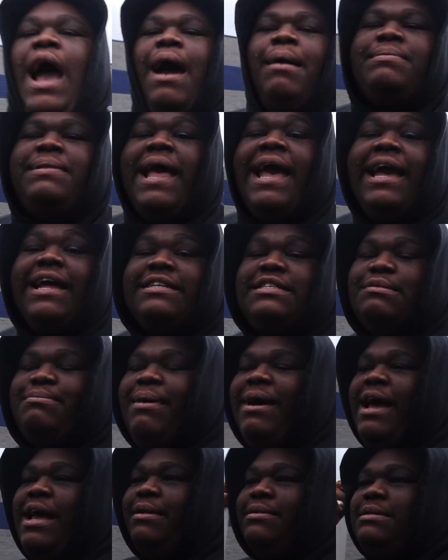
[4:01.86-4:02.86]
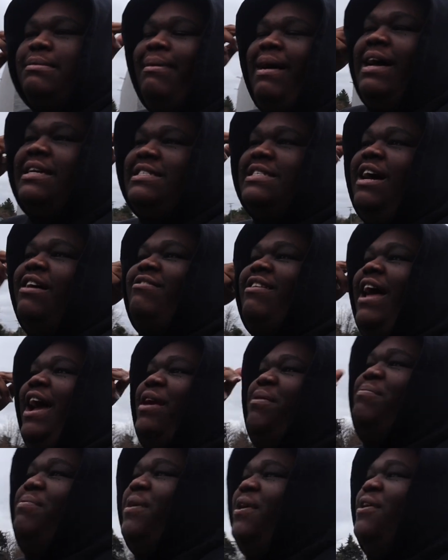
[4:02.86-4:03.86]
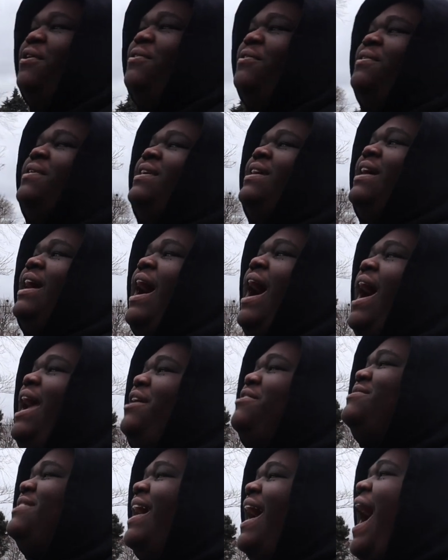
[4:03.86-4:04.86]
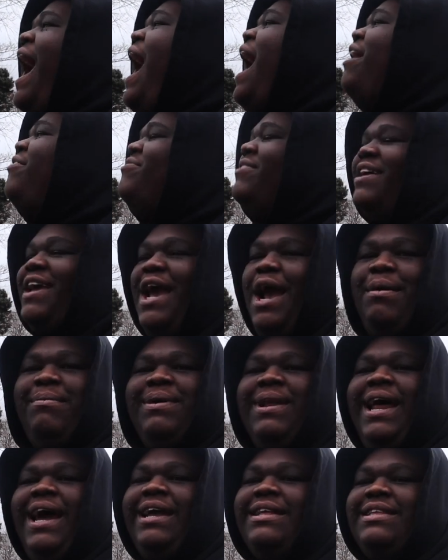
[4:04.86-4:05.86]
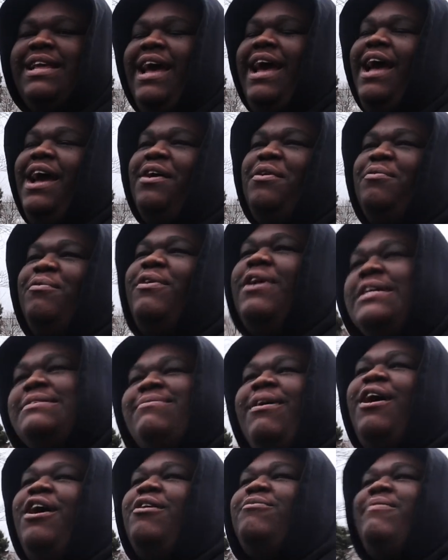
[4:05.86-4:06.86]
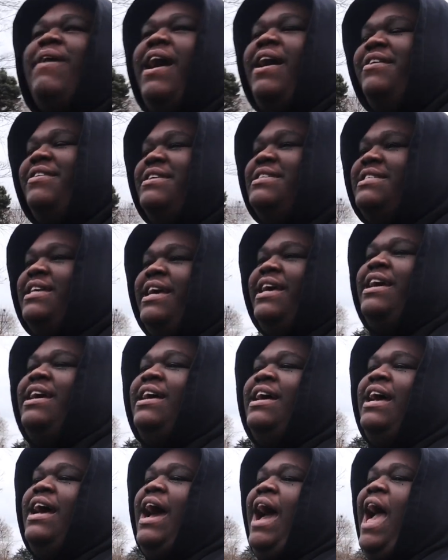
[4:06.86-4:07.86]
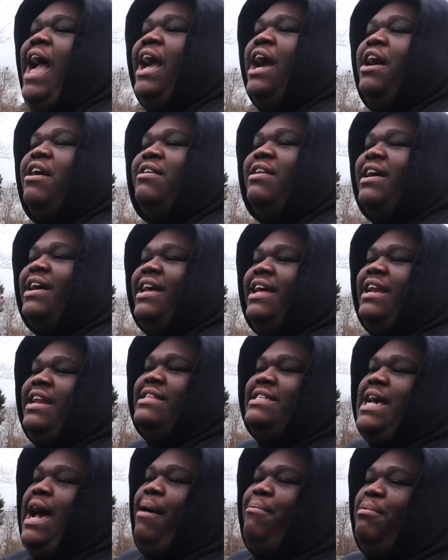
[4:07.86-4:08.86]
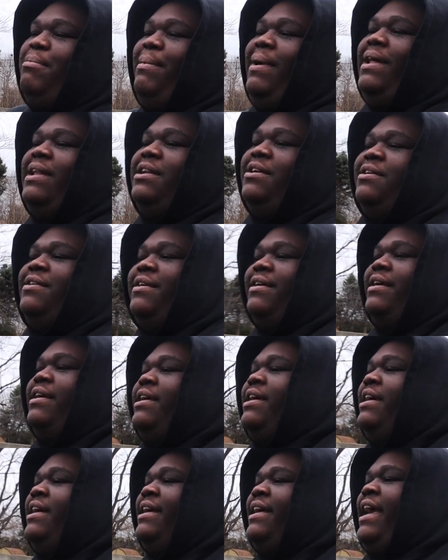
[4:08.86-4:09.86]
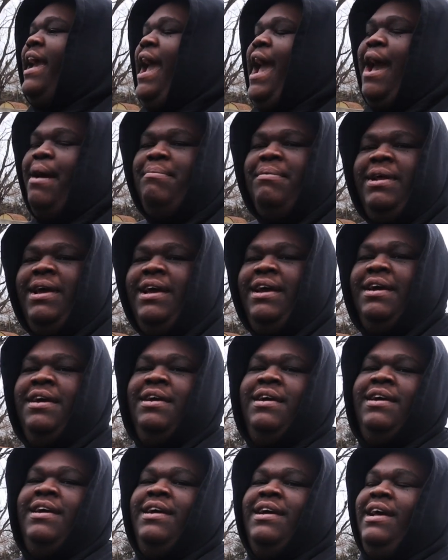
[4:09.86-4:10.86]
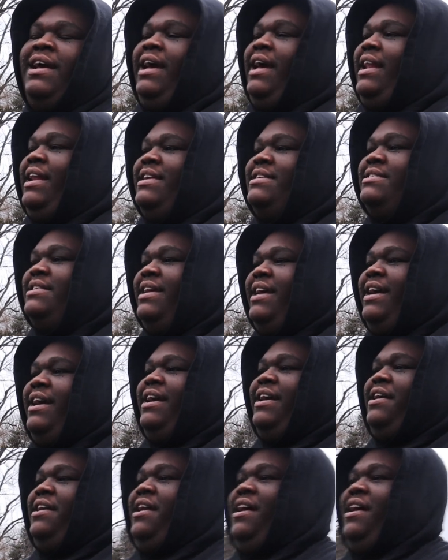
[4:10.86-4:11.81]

I'm thinking to myself like, bro, I used to have a camera like that. Where's my old batteries at? I go look in the top of my little cabinet and it's there, you